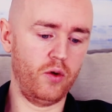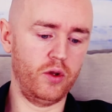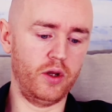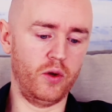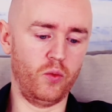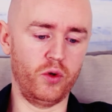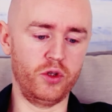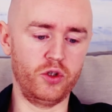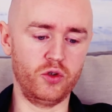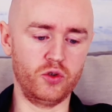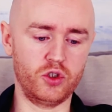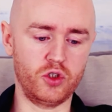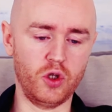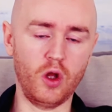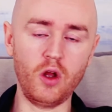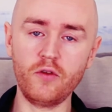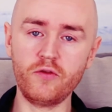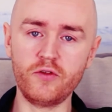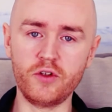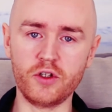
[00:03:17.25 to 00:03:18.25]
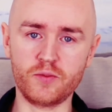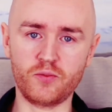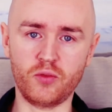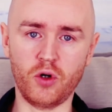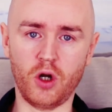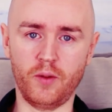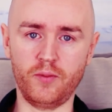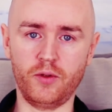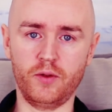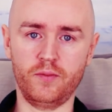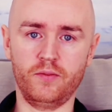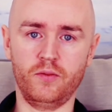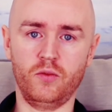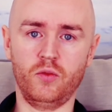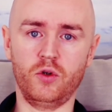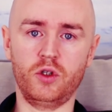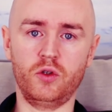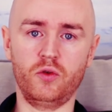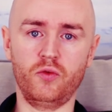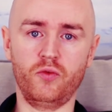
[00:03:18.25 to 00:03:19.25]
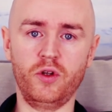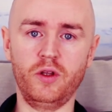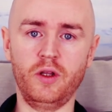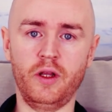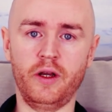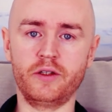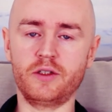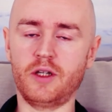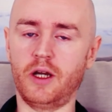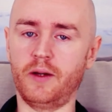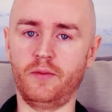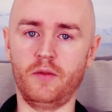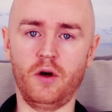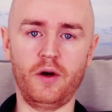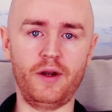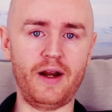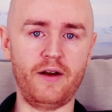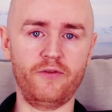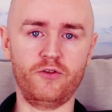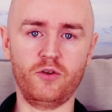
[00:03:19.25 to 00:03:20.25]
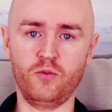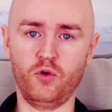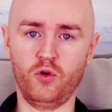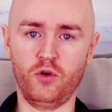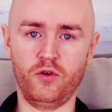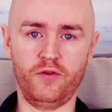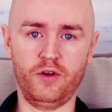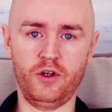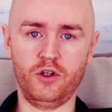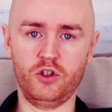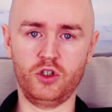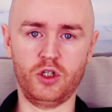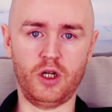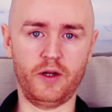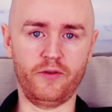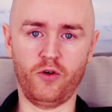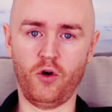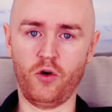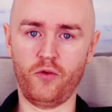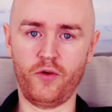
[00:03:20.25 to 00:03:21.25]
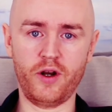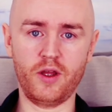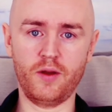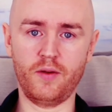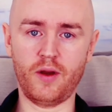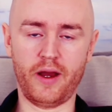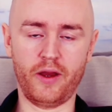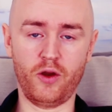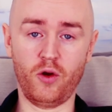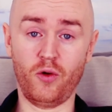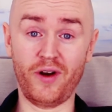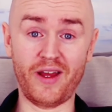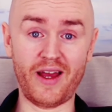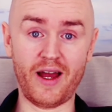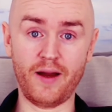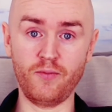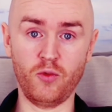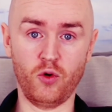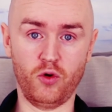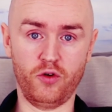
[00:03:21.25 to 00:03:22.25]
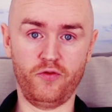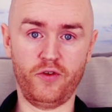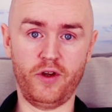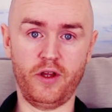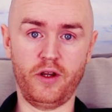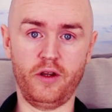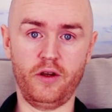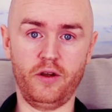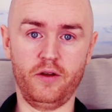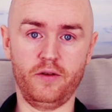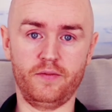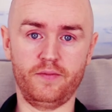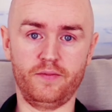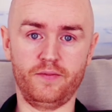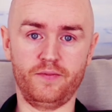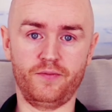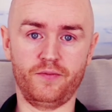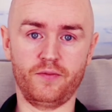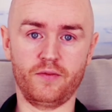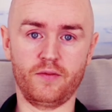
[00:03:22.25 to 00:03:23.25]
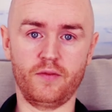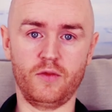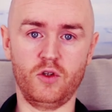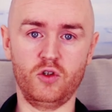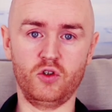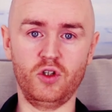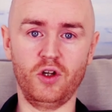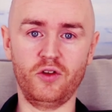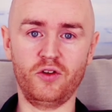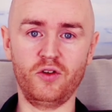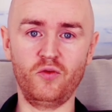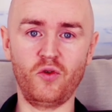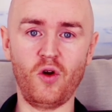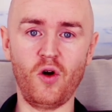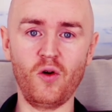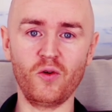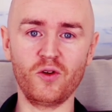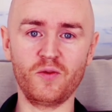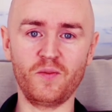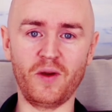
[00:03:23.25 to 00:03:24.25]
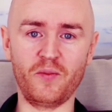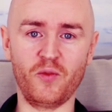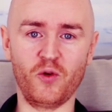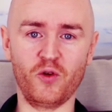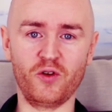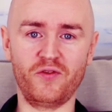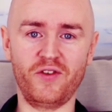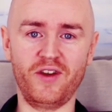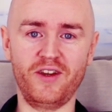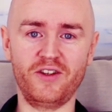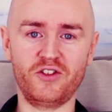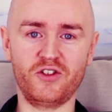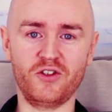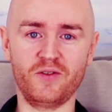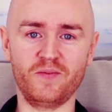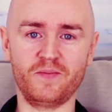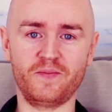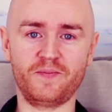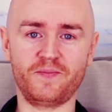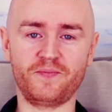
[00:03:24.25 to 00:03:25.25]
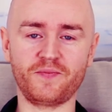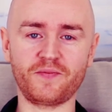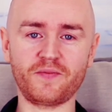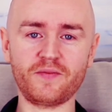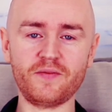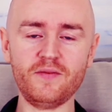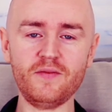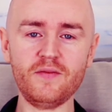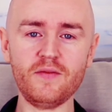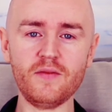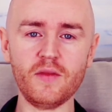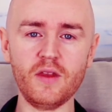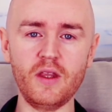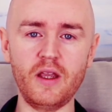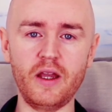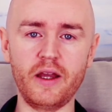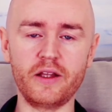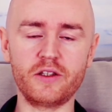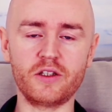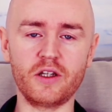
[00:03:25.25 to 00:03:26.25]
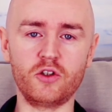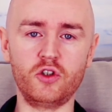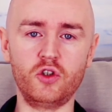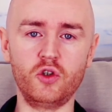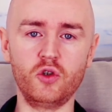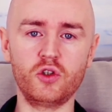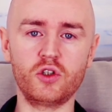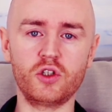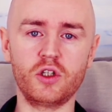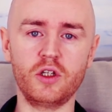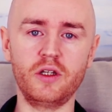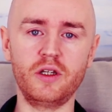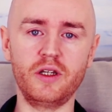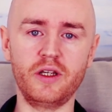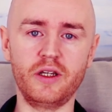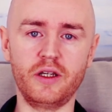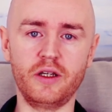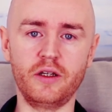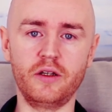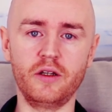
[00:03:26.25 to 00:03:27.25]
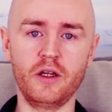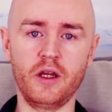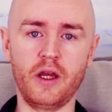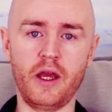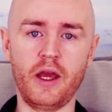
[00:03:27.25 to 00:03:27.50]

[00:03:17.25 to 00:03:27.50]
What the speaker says: And when you solve this problem, when you realize I'm not after motivation, I already am motivated. There's nothing wrong with my motivation. It's I just need